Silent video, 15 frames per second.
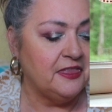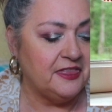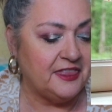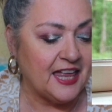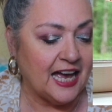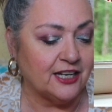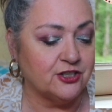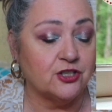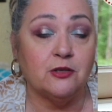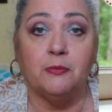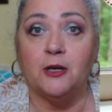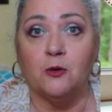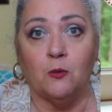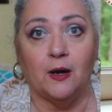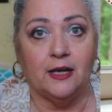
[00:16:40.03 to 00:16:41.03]
That should
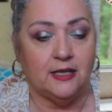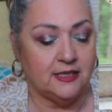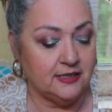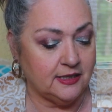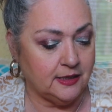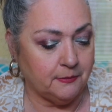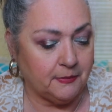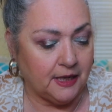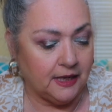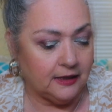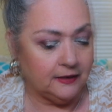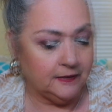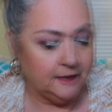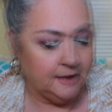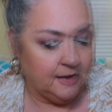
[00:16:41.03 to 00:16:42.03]
be quite easy to
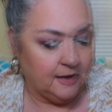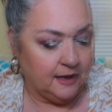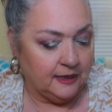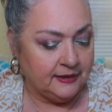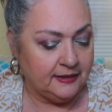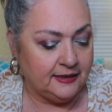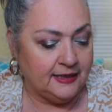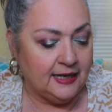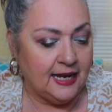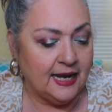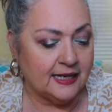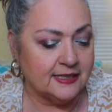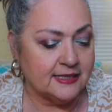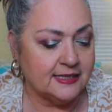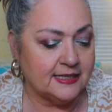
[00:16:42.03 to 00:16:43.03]
make.
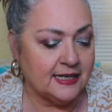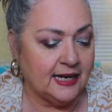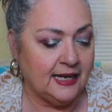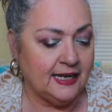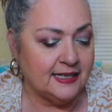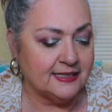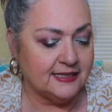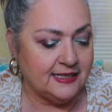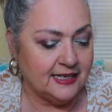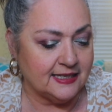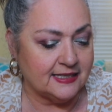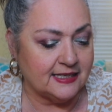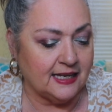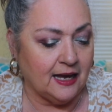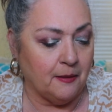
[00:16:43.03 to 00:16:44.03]
Next is
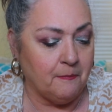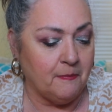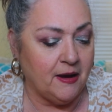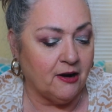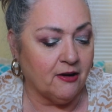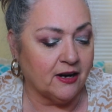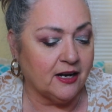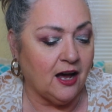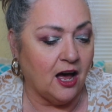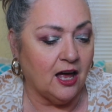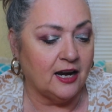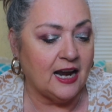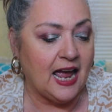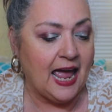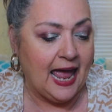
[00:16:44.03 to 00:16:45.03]
this
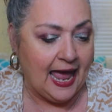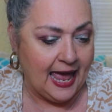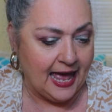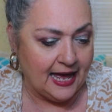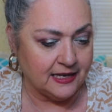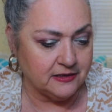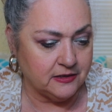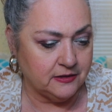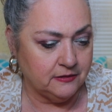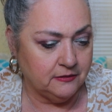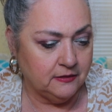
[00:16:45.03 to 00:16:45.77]
Americana hat.